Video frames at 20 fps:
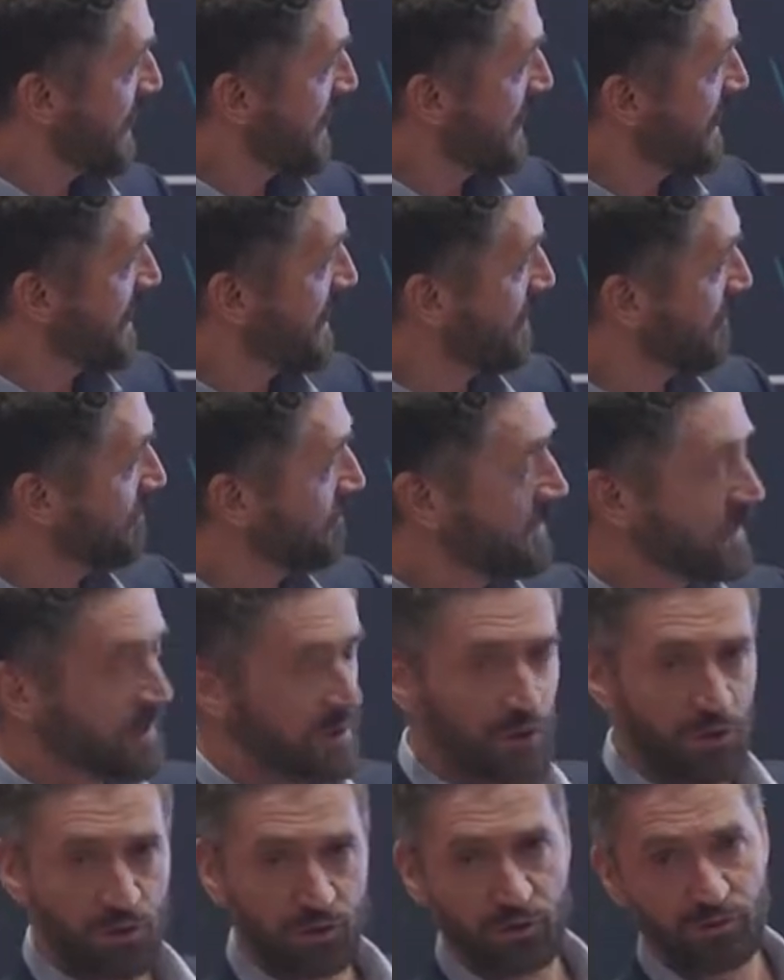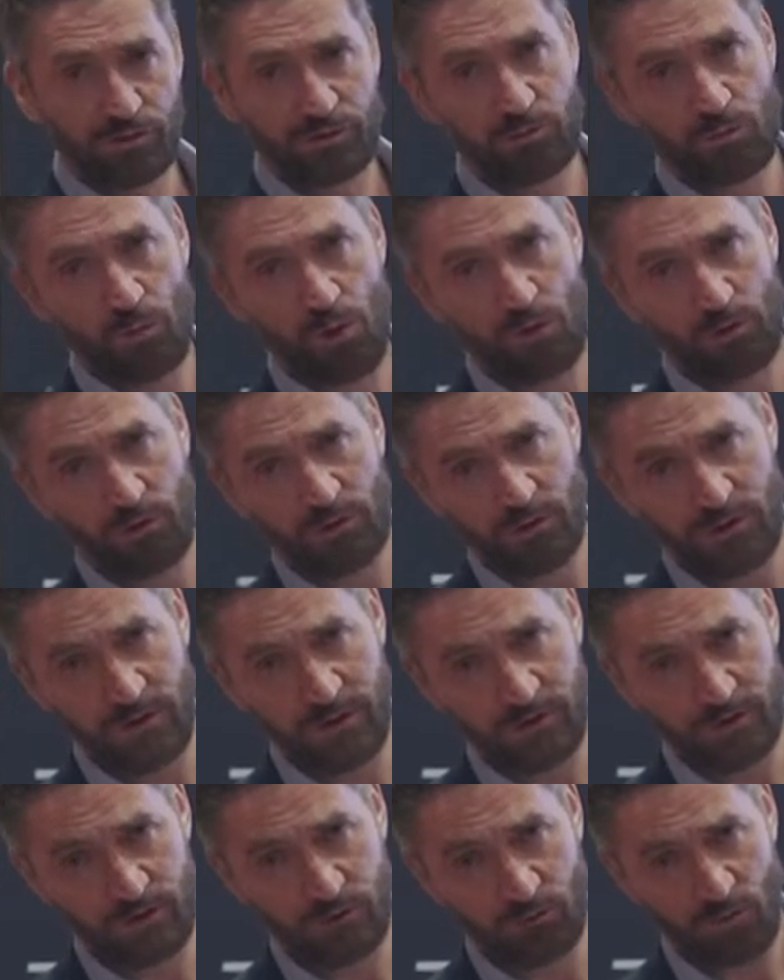Um, you do smaller
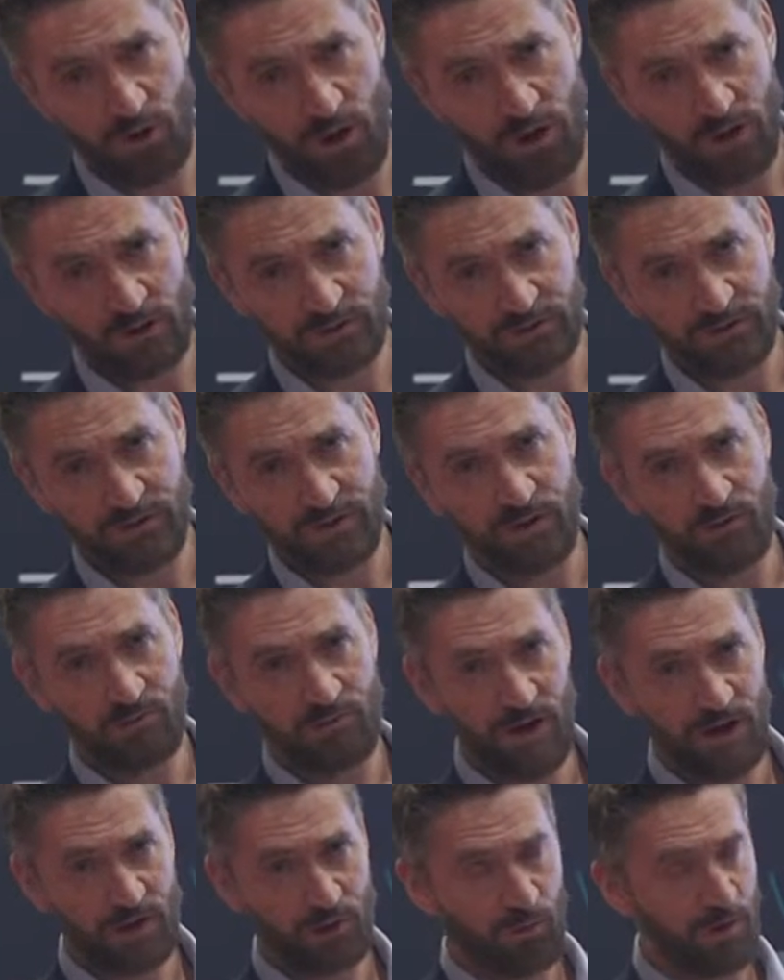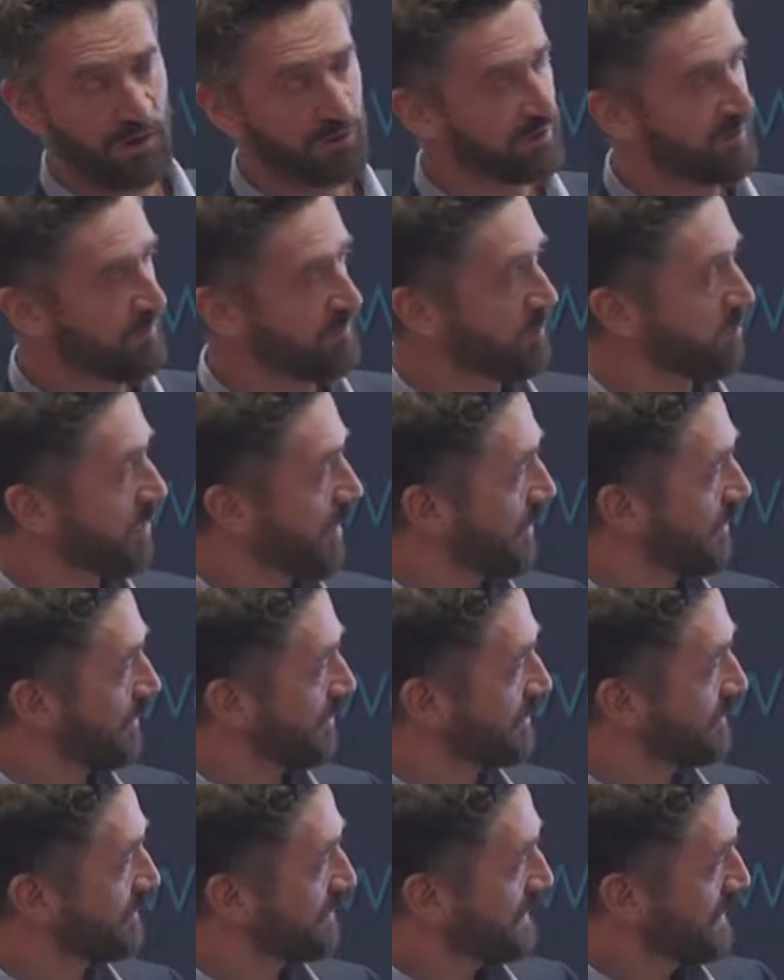clinical trials in the evaluation of the
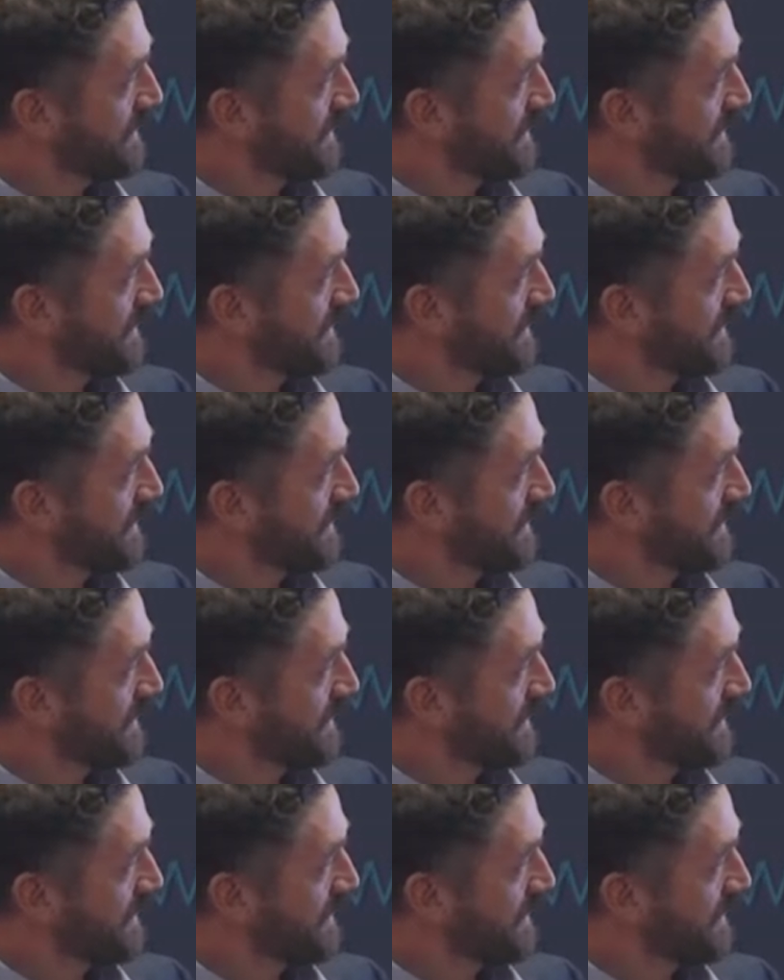product.